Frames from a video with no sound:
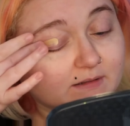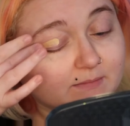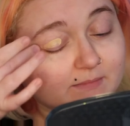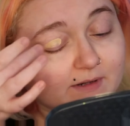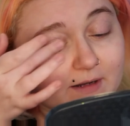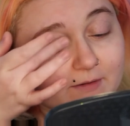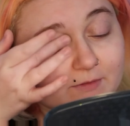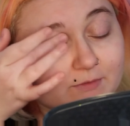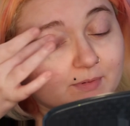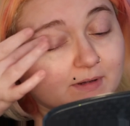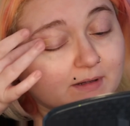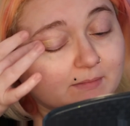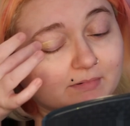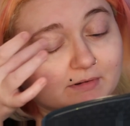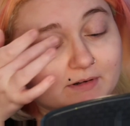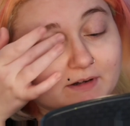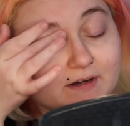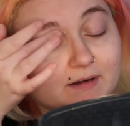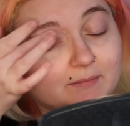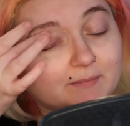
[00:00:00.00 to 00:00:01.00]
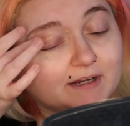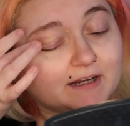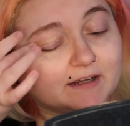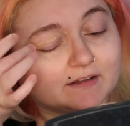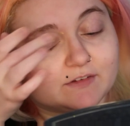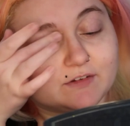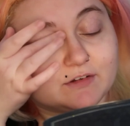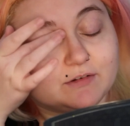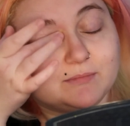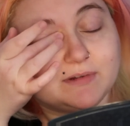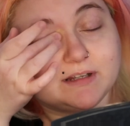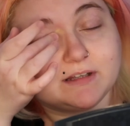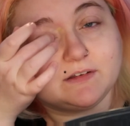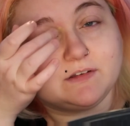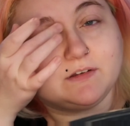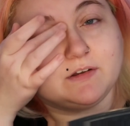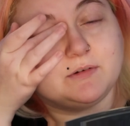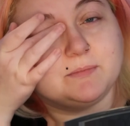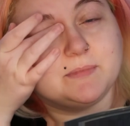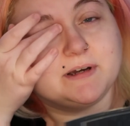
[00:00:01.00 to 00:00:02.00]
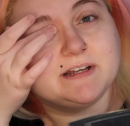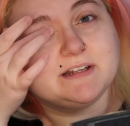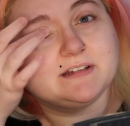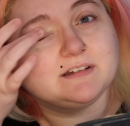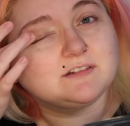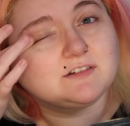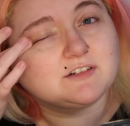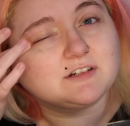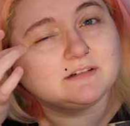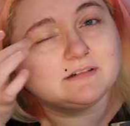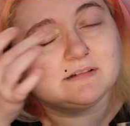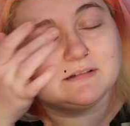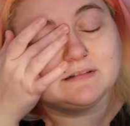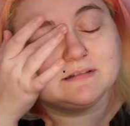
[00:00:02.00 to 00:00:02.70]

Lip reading: sometimes people tell me I zoom in too much.